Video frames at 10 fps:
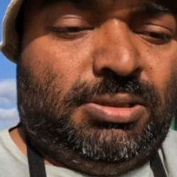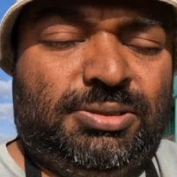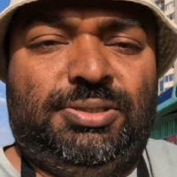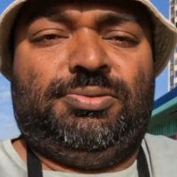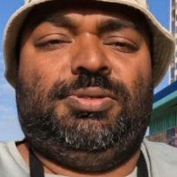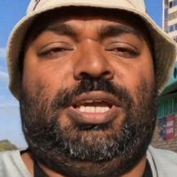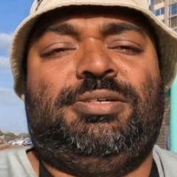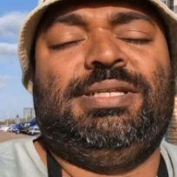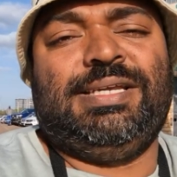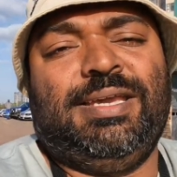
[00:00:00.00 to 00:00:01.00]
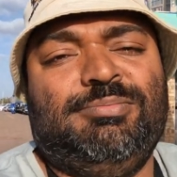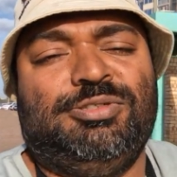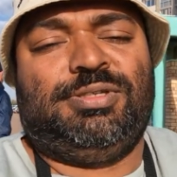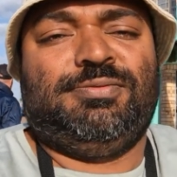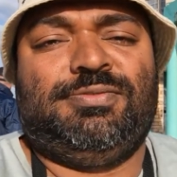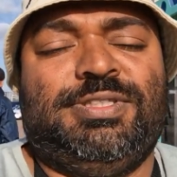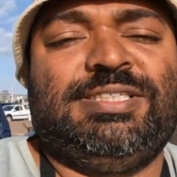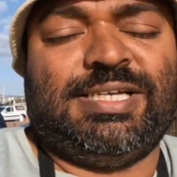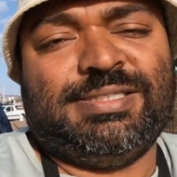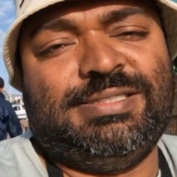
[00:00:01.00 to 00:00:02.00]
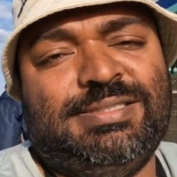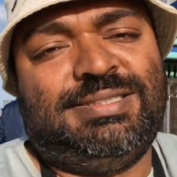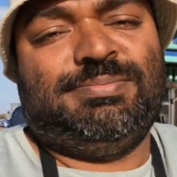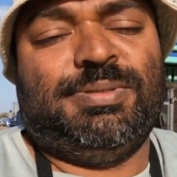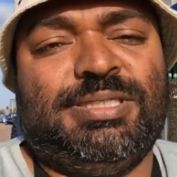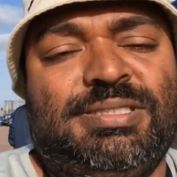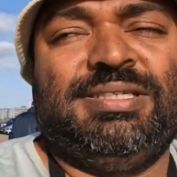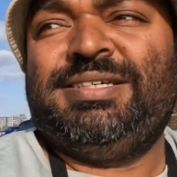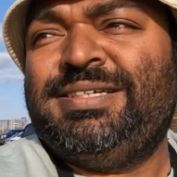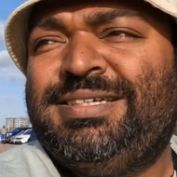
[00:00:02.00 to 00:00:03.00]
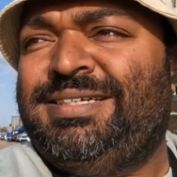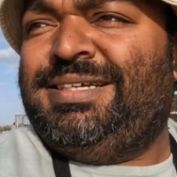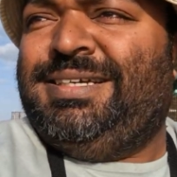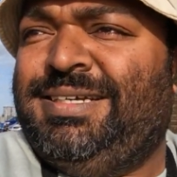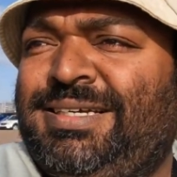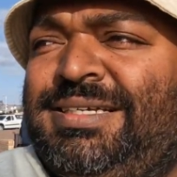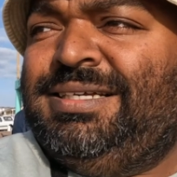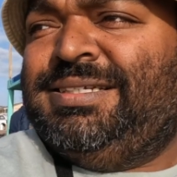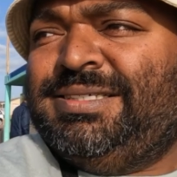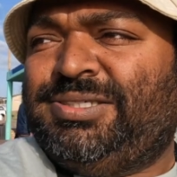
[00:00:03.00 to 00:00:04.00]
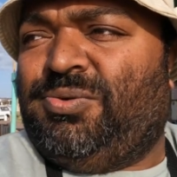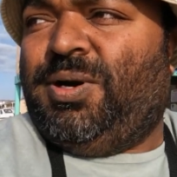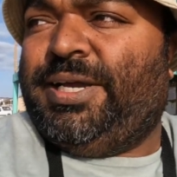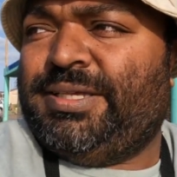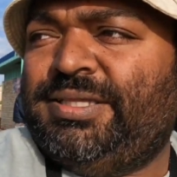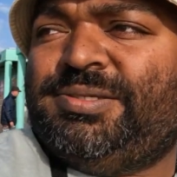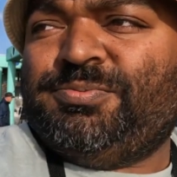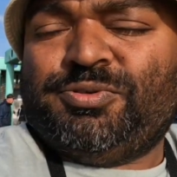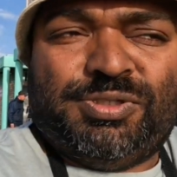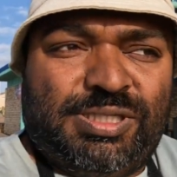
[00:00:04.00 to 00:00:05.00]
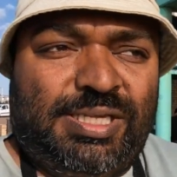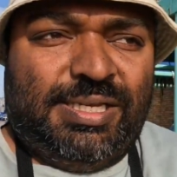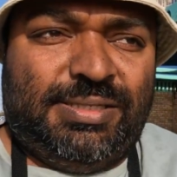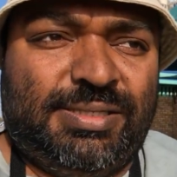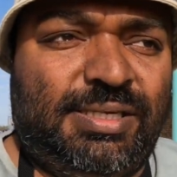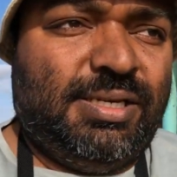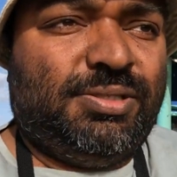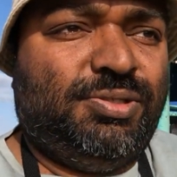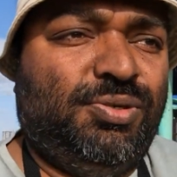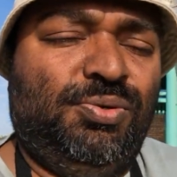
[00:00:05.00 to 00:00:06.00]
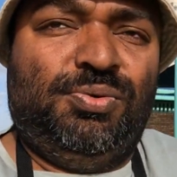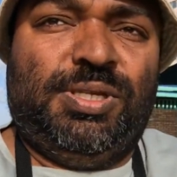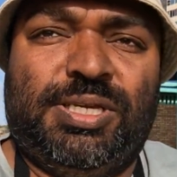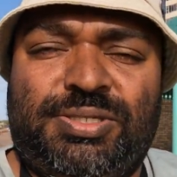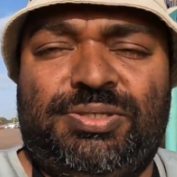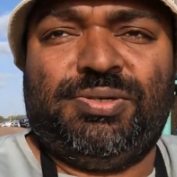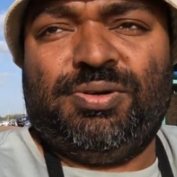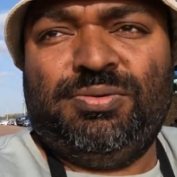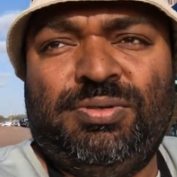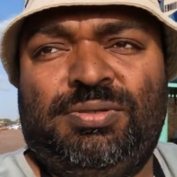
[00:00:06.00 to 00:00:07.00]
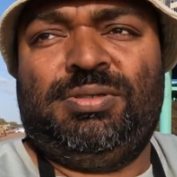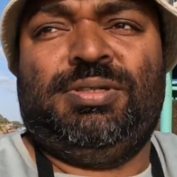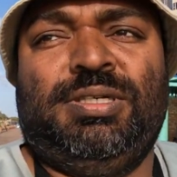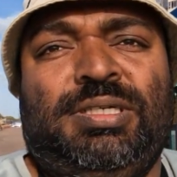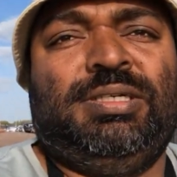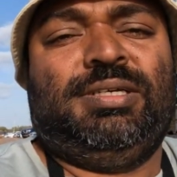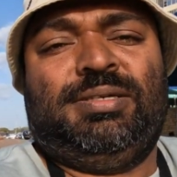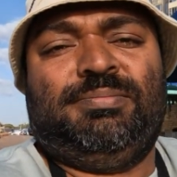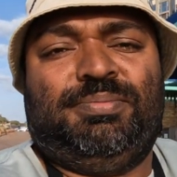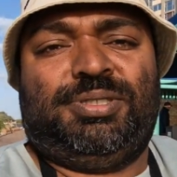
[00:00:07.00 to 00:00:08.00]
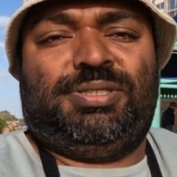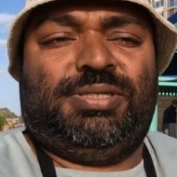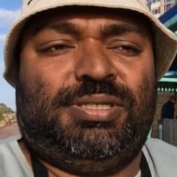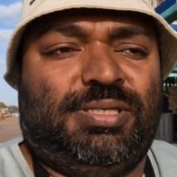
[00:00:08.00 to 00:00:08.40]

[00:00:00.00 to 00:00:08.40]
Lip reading: So we actually came looking for the sardines, but it's quiet this morning. They netted here 2 days ago, but